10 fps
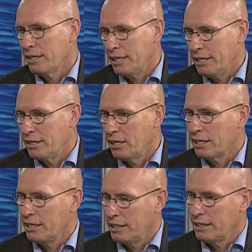Canadian
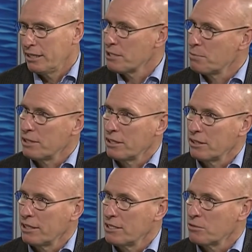Hockey League and in this
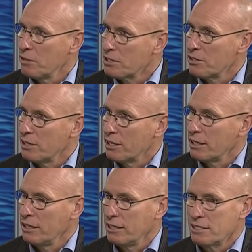particular case a Western
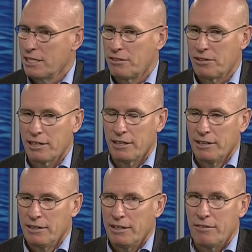Hockey League centric
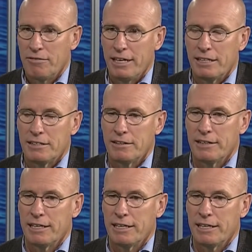event,